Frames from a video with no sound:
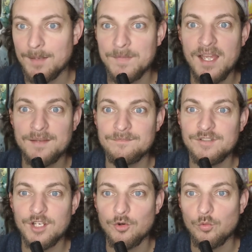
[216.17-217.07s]
I'm not,
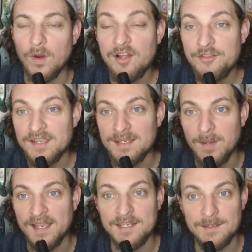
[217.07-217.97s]
you know, wealthy
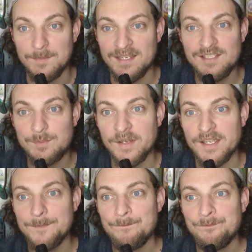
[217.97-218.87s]
by any means, but